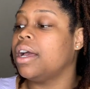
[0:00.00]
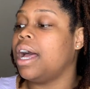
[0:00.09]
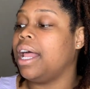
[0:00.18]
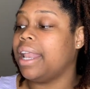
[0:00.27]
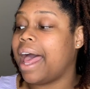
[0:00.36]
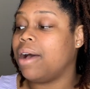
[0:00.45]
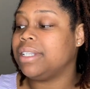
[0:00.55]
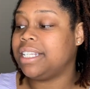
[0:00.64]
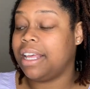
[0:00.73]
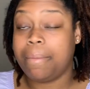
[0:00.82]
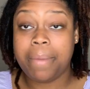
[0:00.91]
Allow
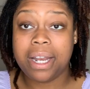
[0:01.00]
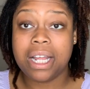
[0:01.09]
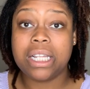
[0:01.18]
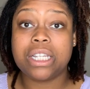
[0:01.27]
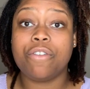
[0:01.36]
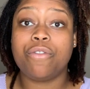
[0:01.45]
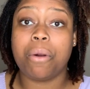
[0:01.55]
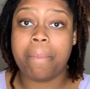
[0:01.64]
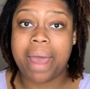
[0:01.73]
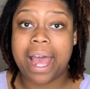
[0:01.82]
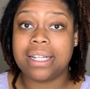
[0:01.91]
10 minutes for
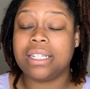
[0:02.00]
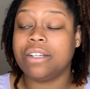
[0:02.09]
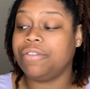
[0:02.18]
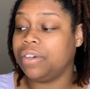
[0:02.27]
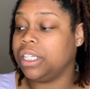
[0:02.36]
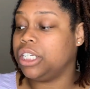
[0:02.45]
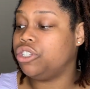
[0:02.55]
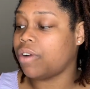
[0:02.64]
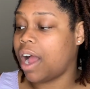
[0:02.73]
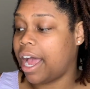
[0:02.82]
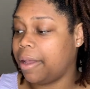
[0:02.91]
mask to fully dry.